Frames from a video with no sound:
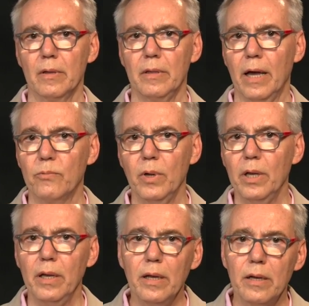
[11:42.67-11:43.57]
that
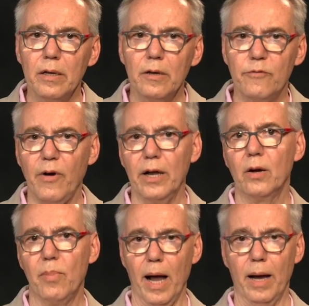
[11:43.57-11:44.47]
we
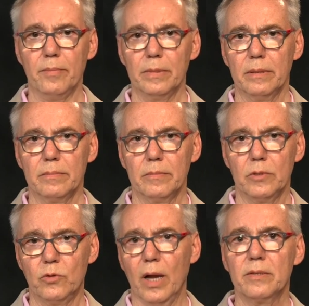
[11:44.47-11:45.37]
firebombed
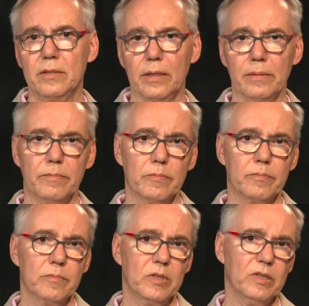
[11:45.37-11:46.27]
Dresden,
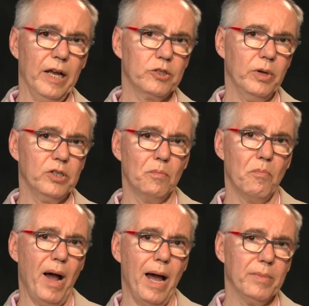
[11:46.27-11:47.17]
saturation
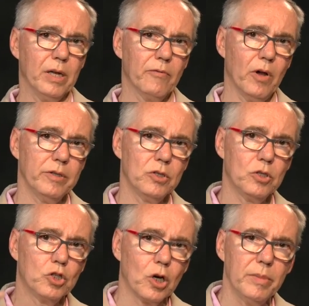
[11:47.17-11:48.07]
bombing of all these
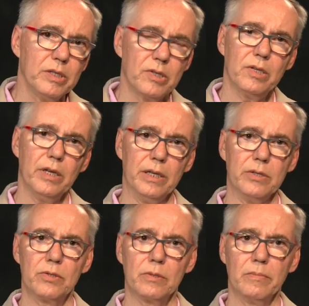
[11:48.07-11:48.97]
German
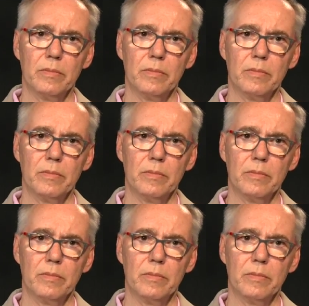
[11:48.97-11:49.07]
cities,